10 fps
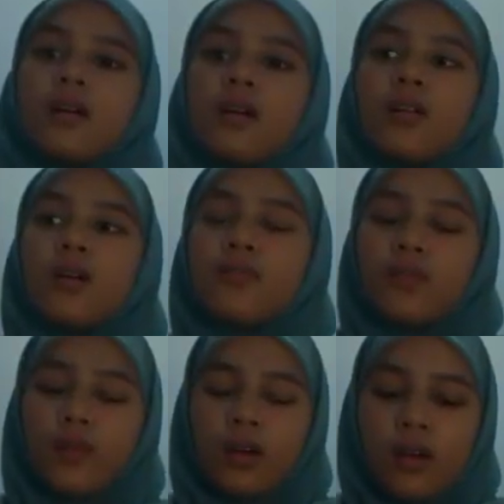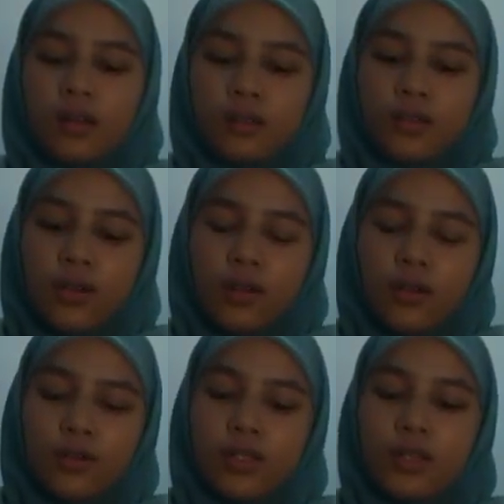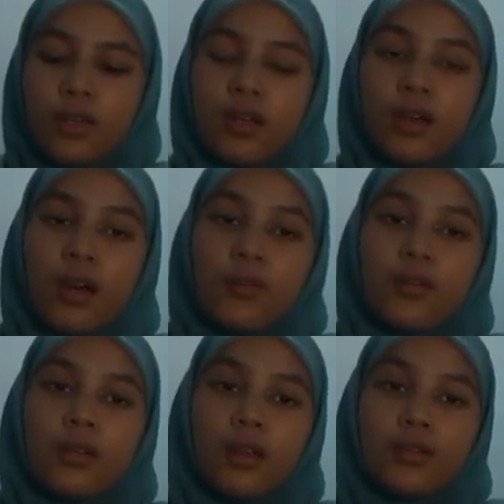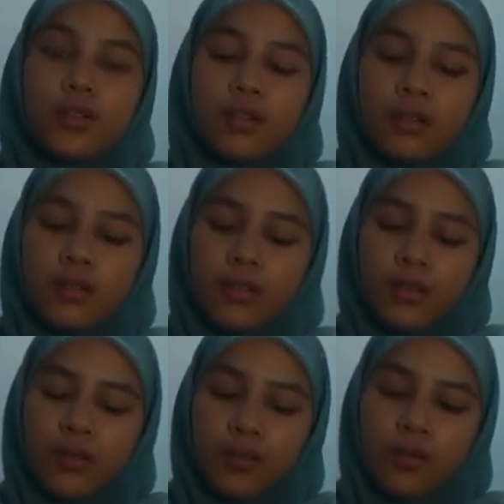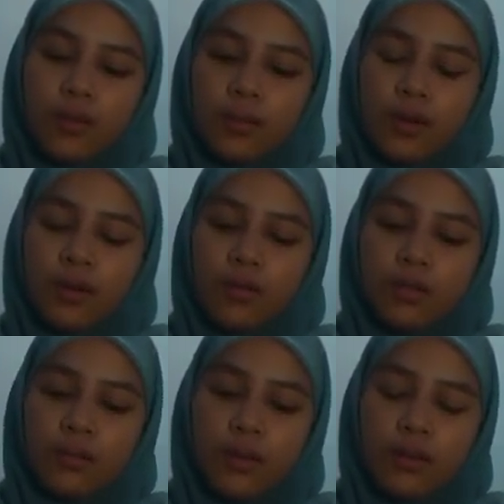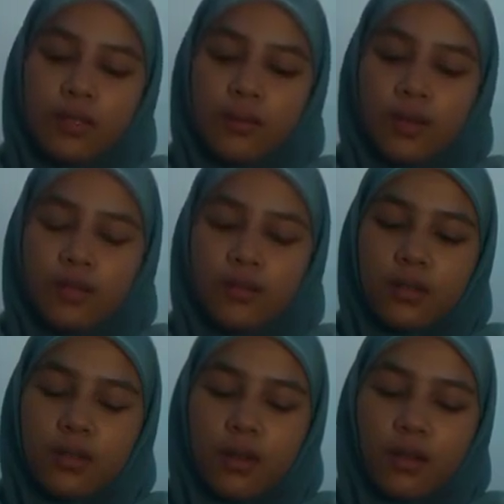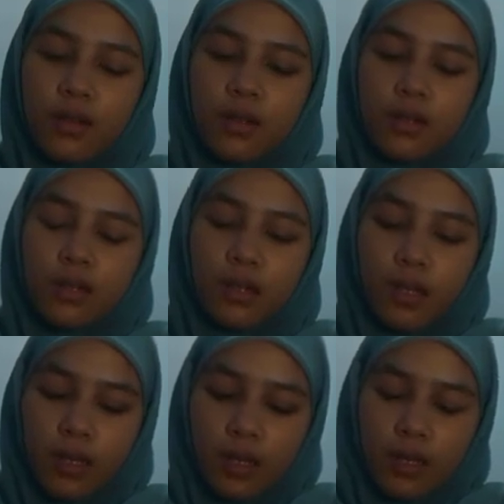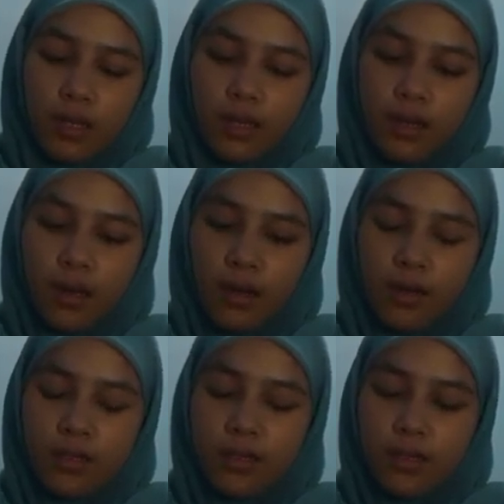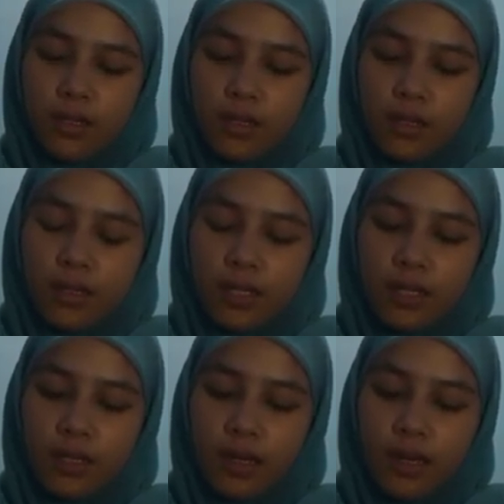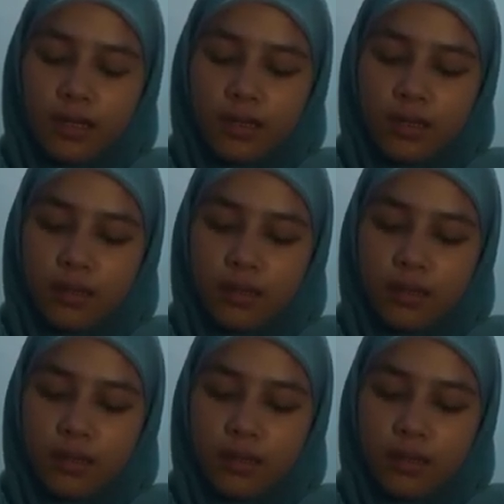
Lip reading: Hello everyone. So today I would like to share to you about maritime injury lawyer in Houston, TX.